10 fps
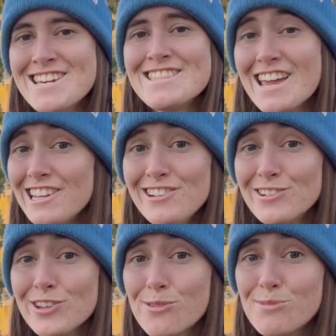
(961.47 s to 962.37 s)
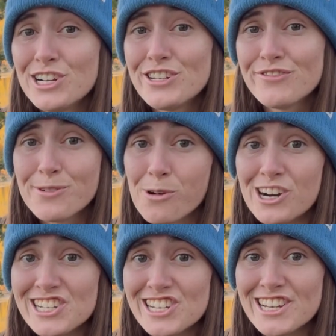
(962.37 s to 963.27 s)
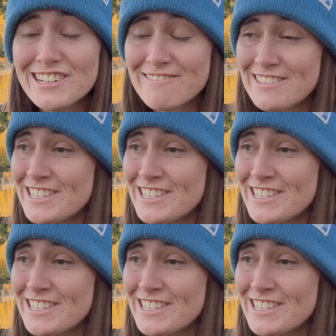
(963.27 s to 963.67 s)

Thank you so much for watching.